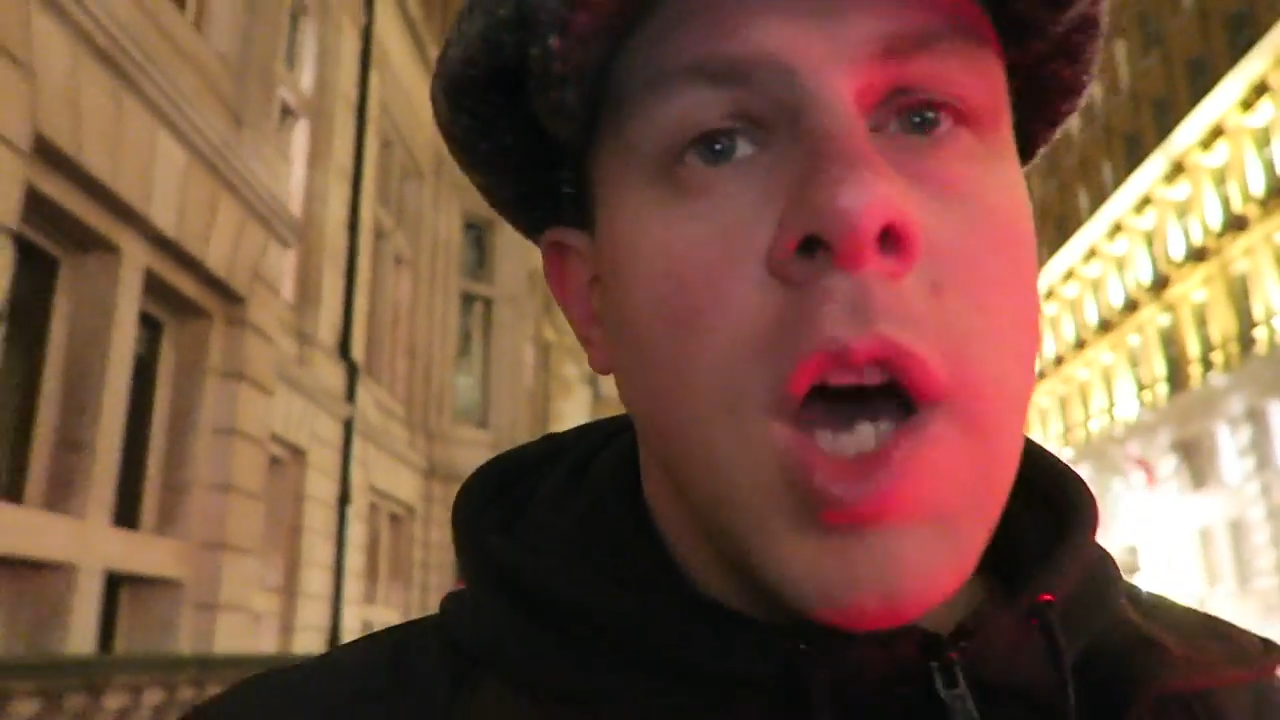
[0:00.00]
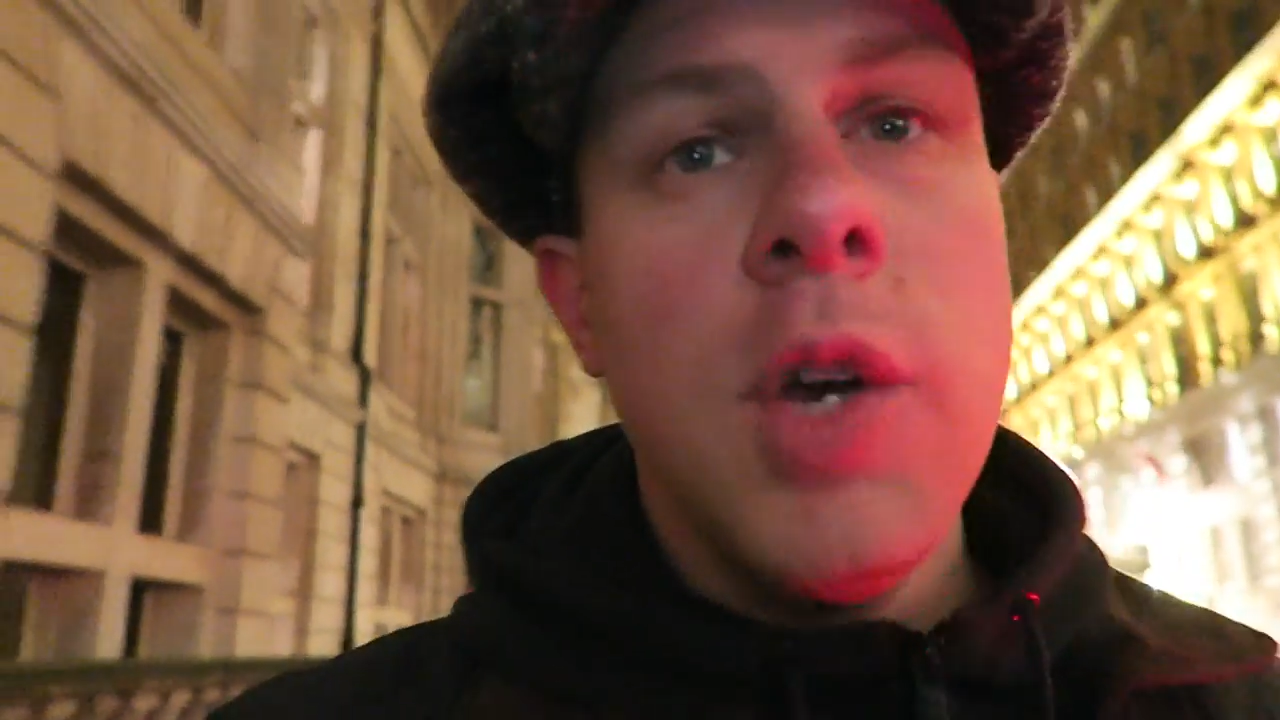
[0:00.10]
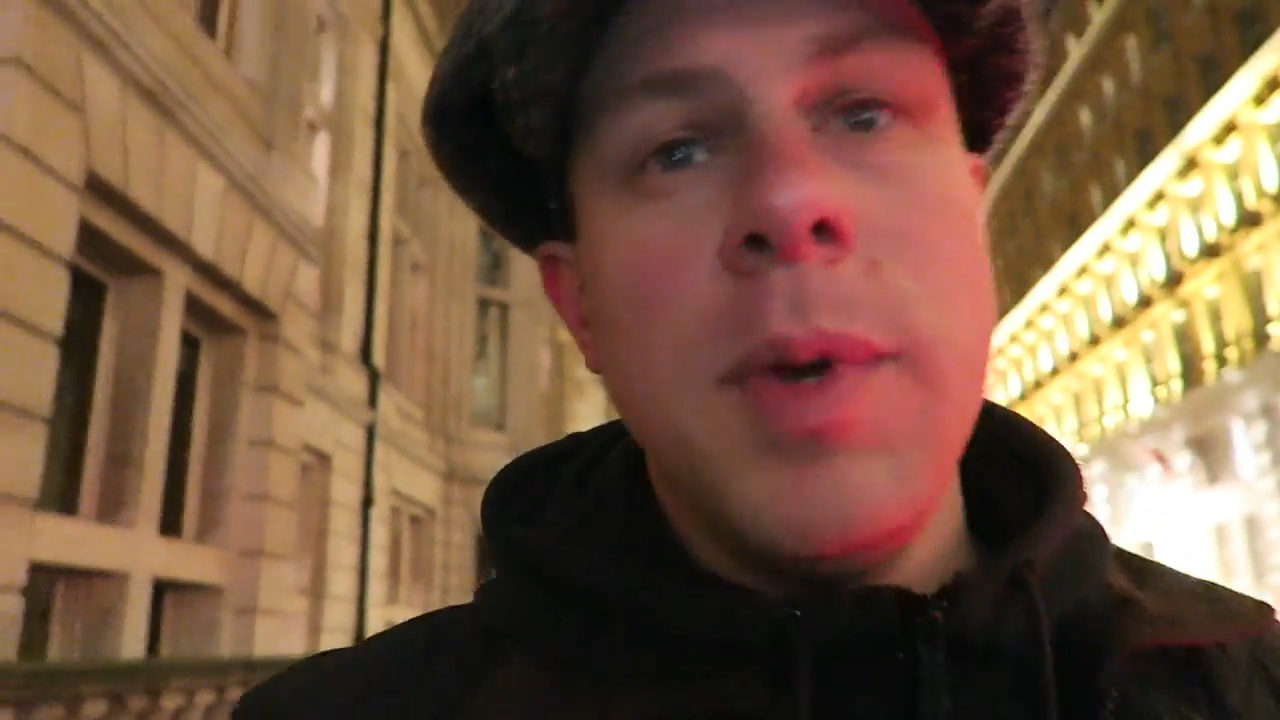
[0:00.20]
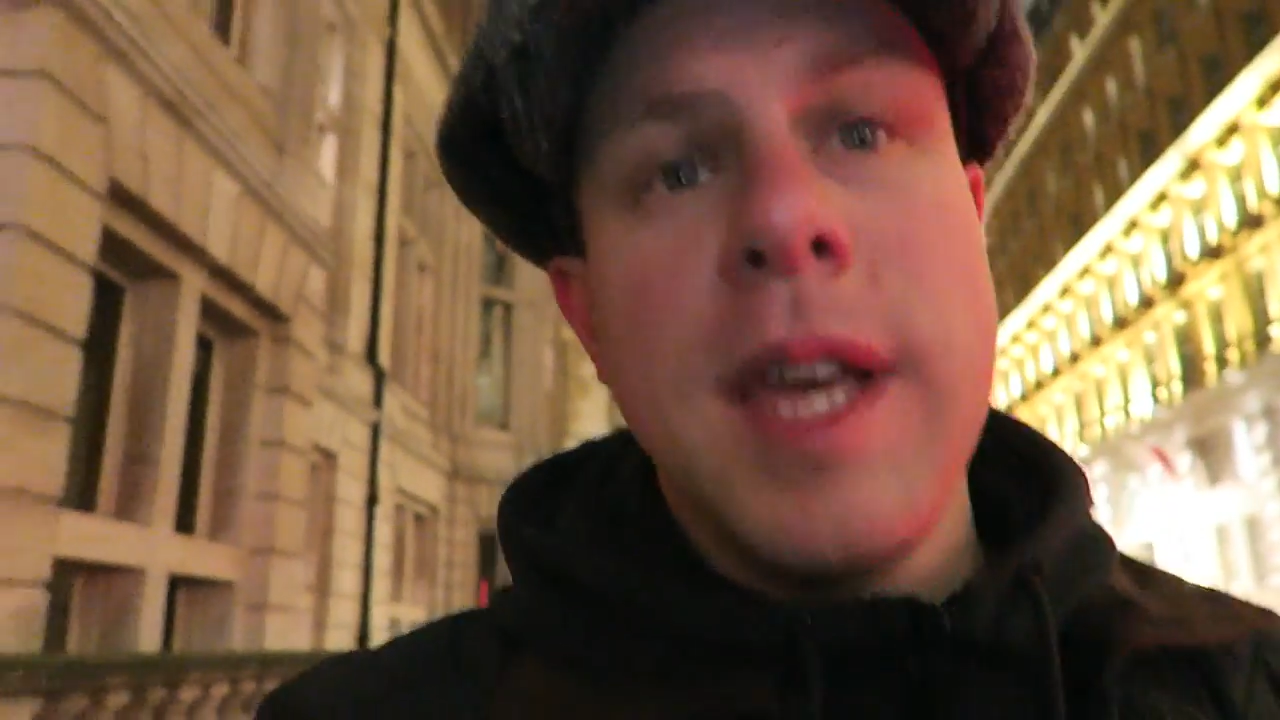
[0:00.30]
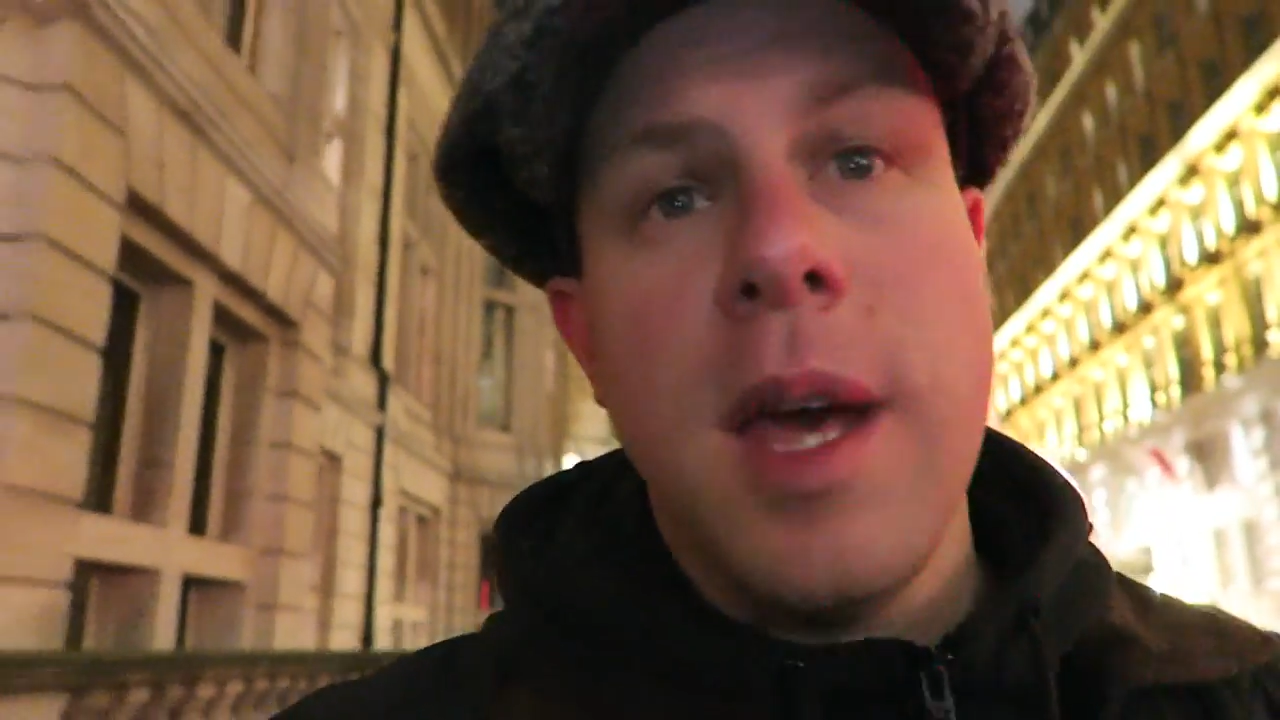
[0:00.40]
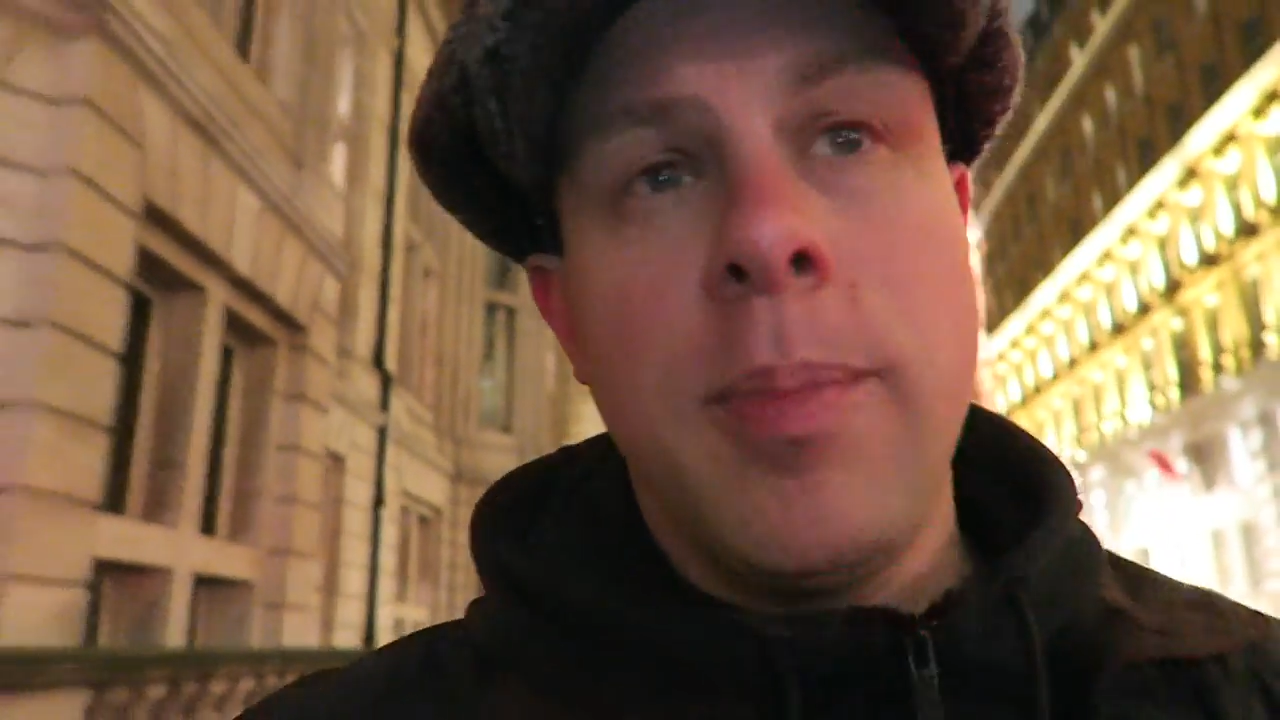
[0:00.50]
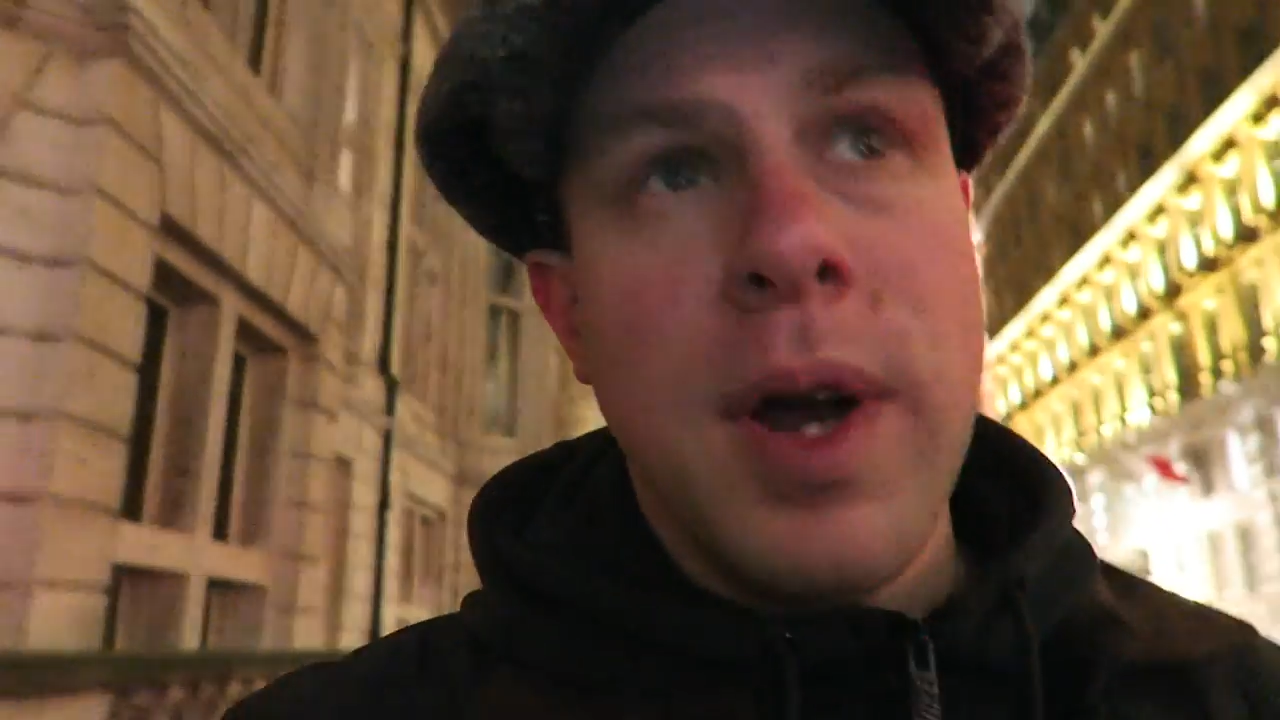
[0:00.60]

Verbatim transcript: I normally get a